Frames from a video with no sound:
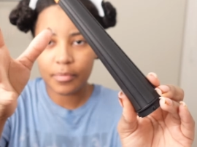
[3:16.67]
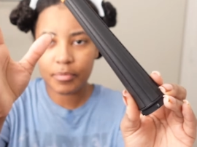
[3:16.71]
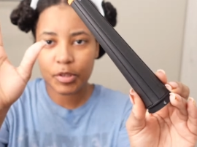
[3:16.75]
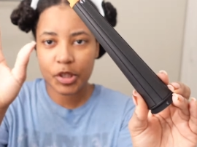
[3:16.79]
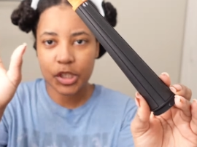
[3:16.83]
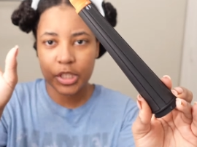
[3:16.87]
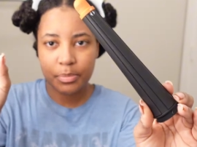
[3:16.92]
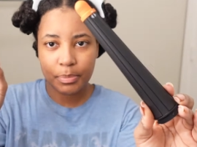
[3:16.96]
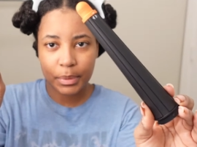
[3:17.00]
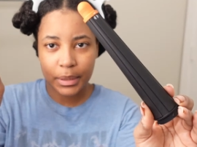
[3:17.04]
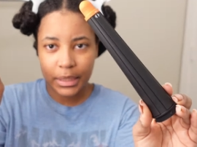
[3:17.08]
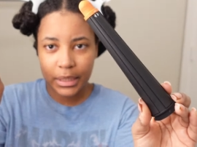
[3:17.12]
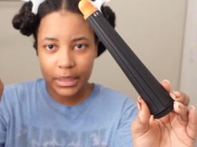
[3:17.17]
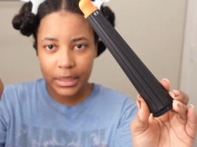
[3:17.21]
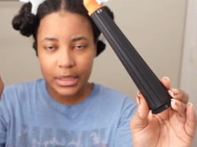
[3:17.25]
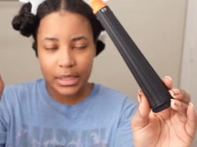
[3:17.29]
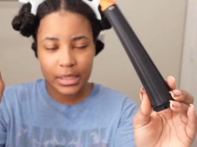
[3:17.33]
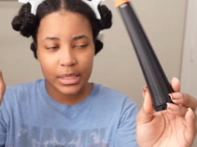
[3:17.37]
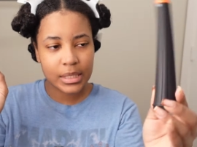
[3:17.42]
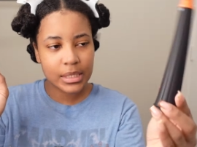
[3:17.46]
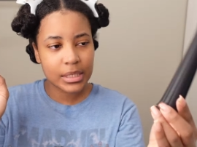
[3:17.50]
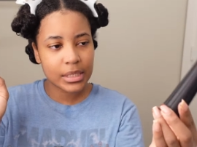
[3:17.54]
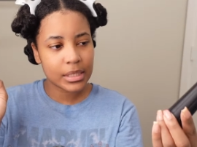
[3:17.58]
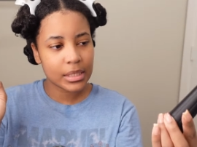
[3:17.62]

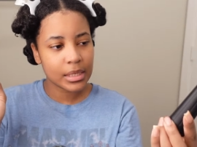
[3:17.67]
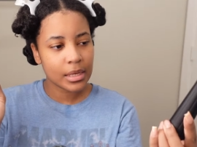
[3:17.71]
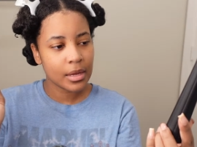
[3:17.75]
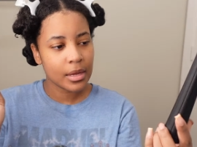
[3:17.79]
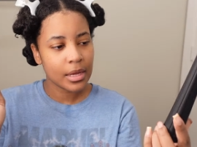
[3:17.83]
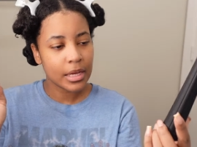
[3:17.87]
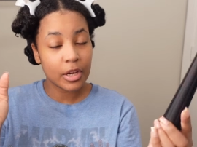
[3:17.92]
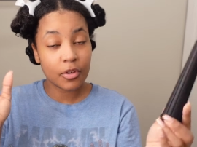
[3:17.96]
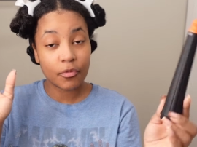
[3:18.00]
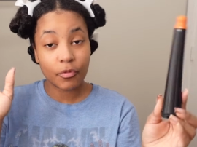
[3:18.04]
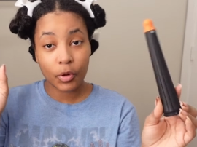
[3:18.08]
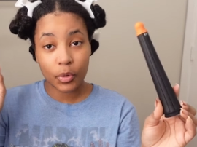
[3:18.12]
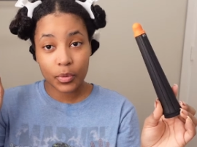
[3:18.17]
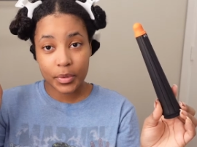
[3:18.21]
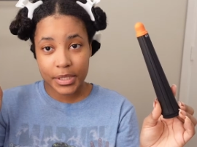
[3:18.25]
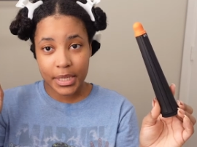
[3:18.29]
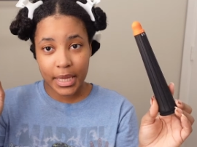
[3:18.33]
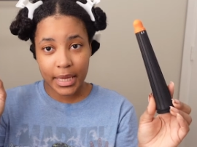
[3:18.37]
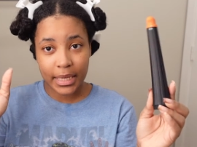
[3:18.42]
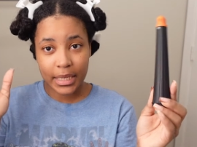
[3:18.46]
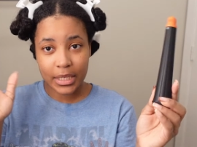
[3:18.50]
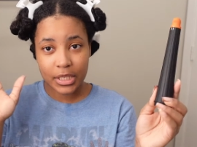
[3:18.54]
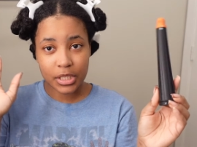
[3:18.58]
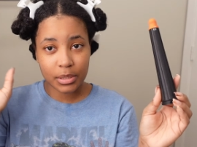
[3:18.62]
spins, it
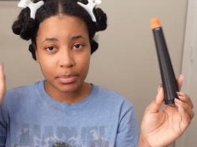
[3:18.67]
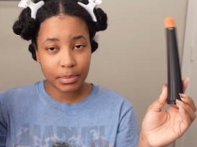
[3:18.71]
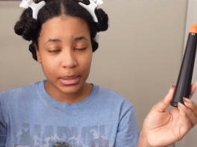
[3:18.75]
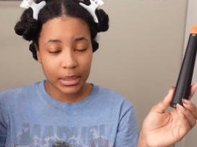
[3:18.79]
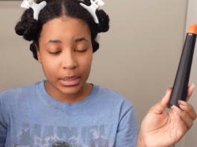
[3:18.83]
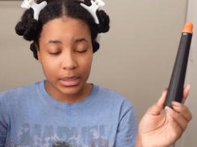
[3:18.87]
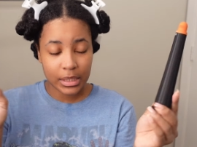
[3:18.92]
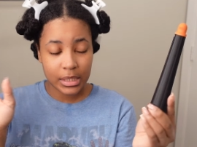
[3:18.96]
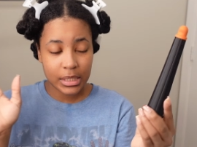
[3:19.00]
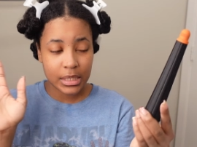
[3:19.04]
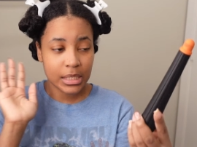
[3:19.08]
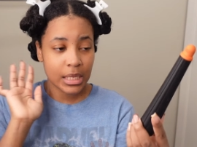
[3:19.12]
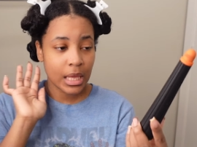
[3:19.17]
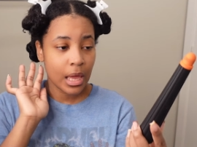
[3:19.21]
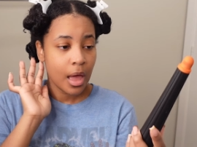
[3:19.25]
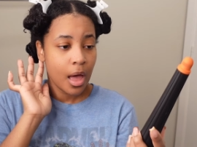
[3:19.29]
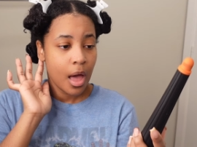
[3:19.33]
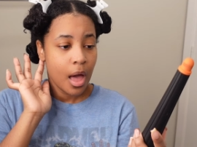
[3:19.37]
rotates, spins,